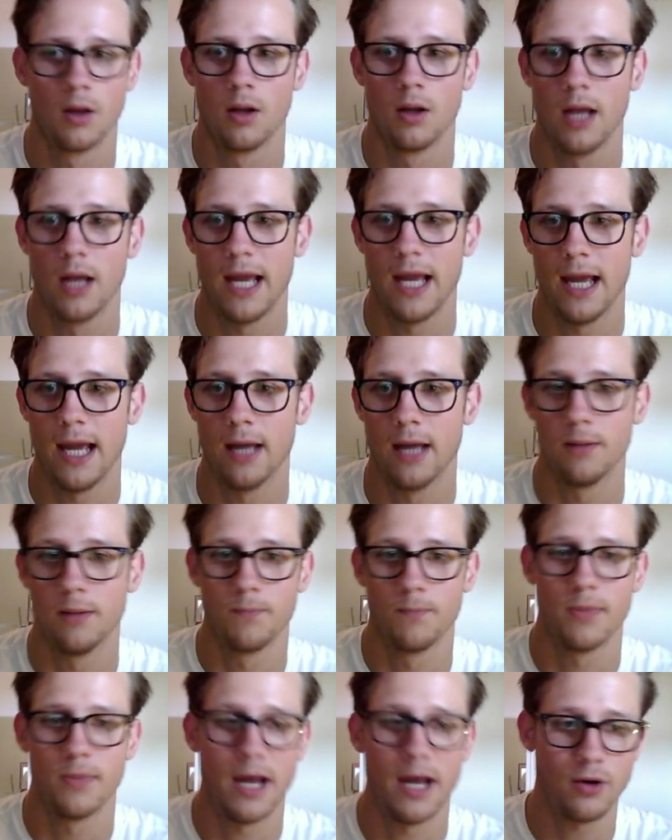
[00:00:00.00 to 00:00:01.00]
And
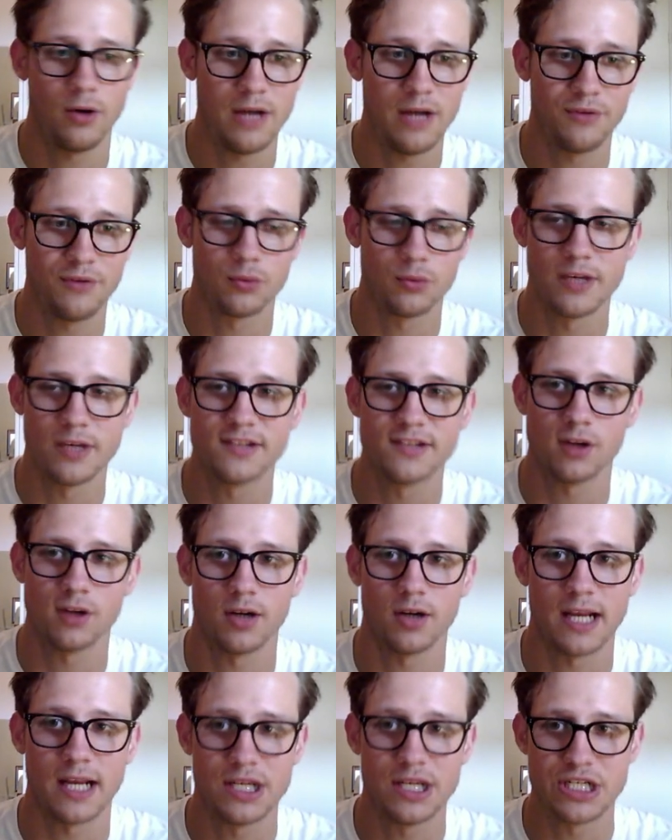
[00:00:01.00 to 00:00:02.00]
I don't have to restart
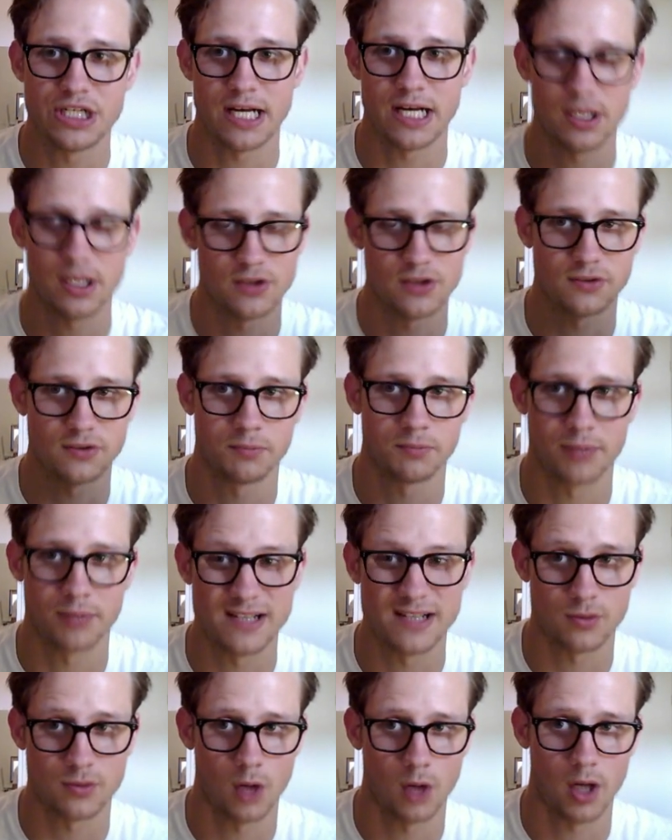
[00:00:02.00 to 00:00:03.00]
the engine, I can just press
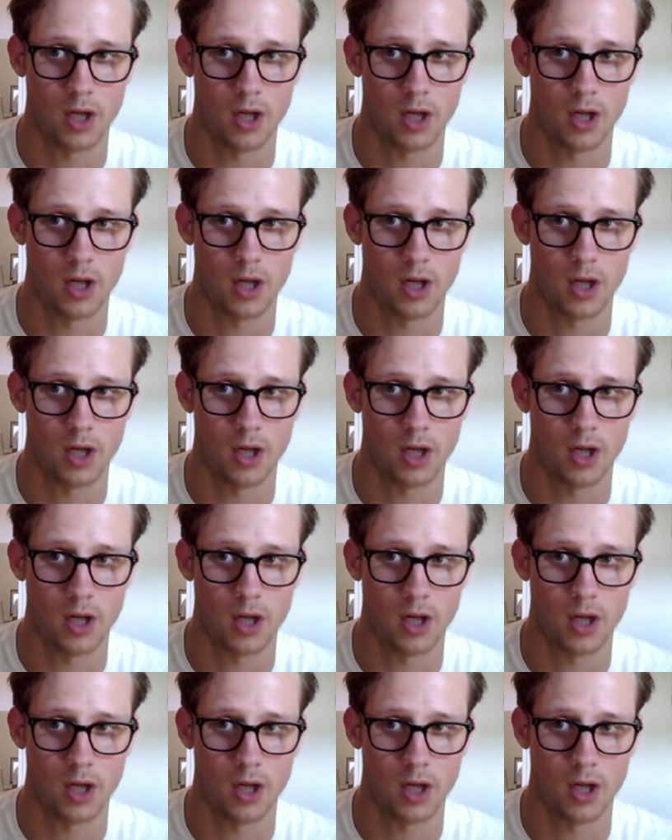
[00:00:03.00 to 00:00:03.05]
run